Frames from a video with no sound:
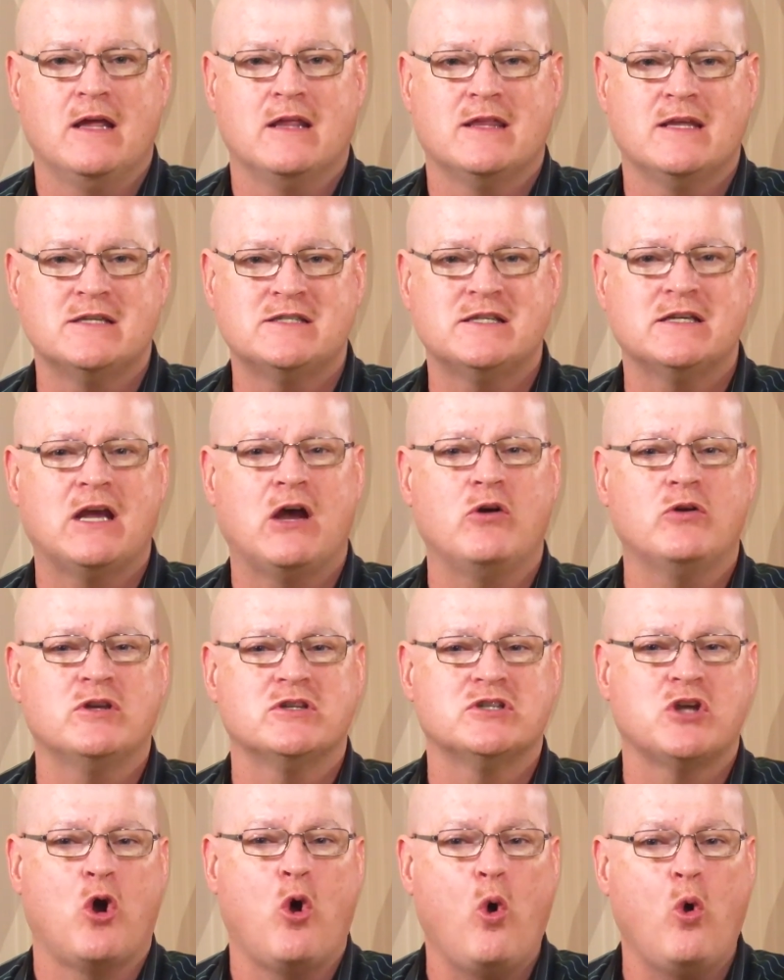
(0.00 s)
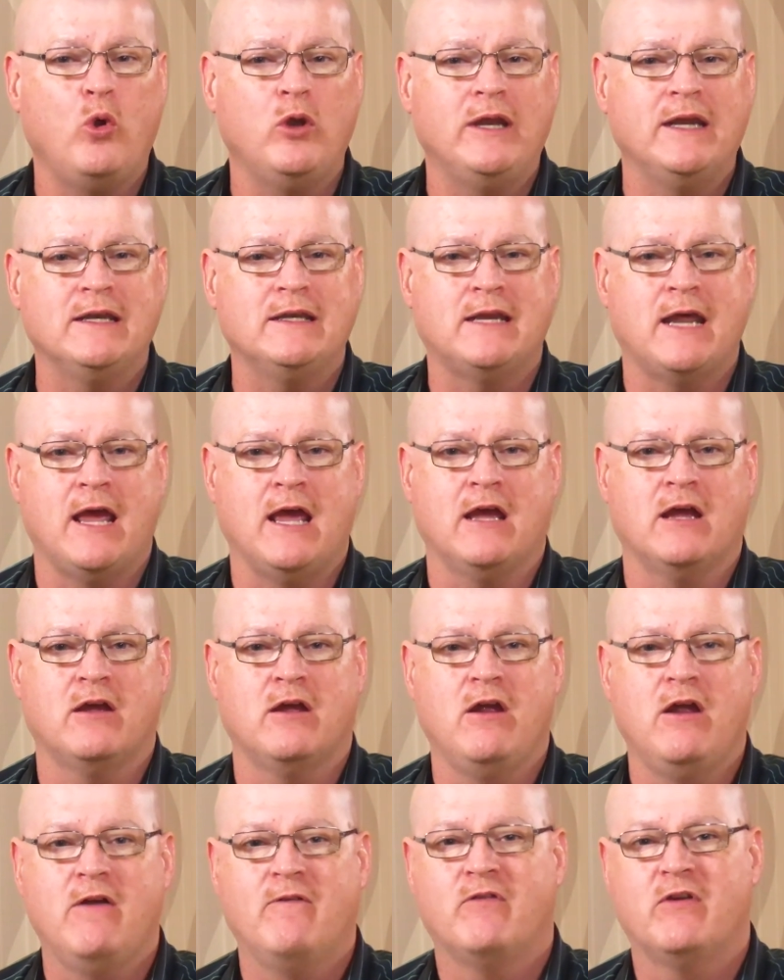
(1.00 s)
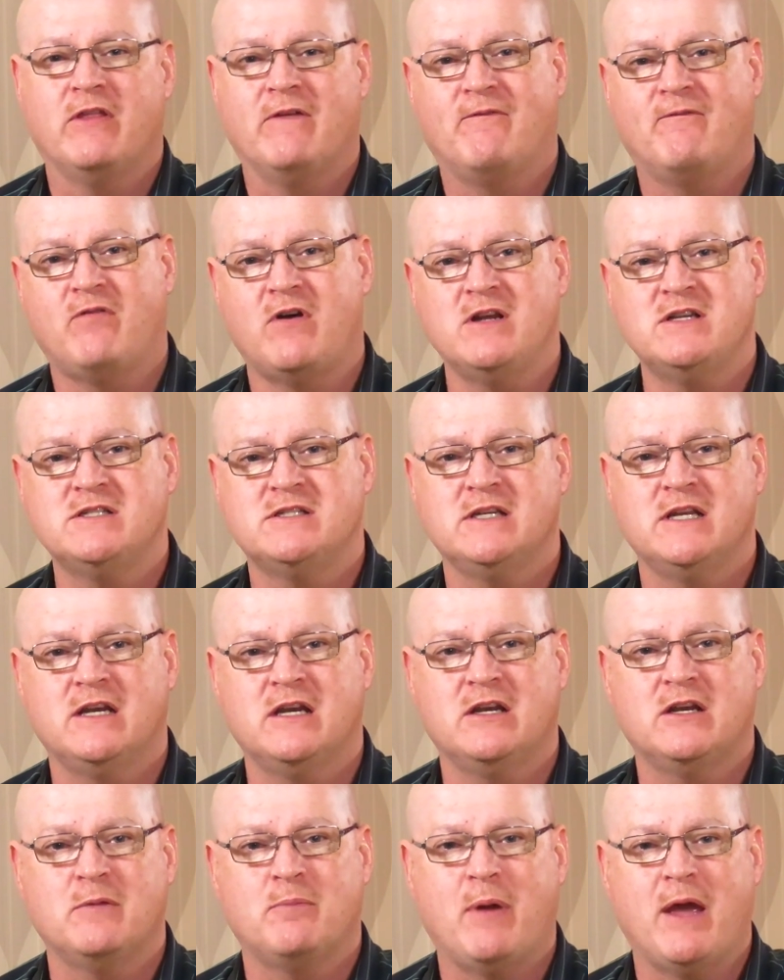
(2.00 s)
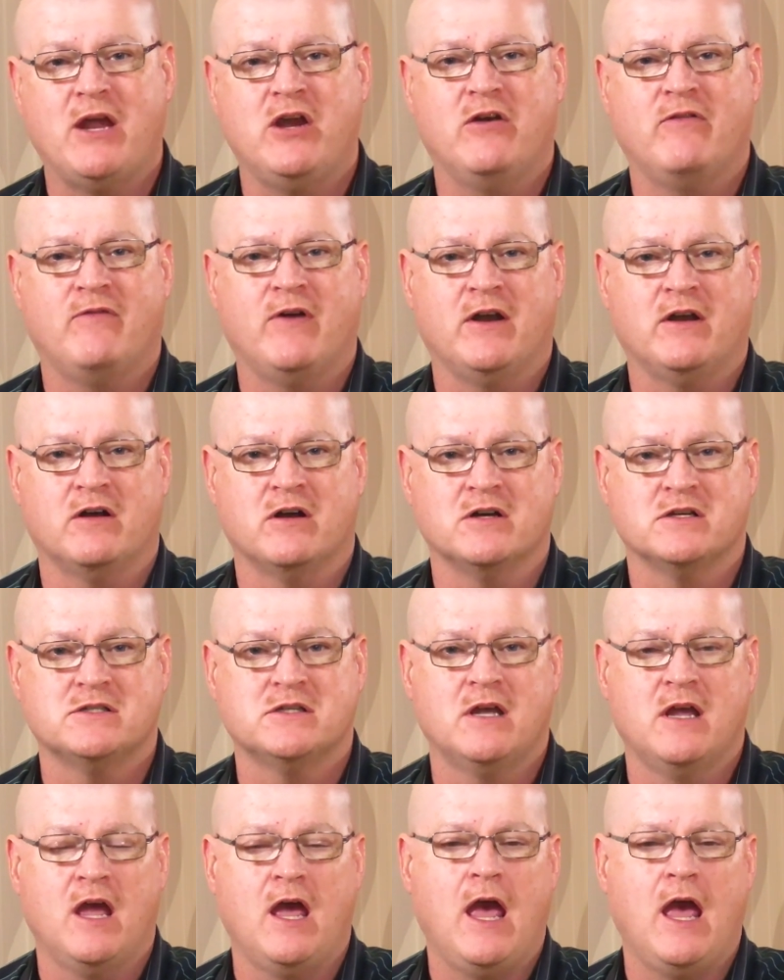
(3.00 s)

This account is a holding tank for the funds needed to pay your vendors,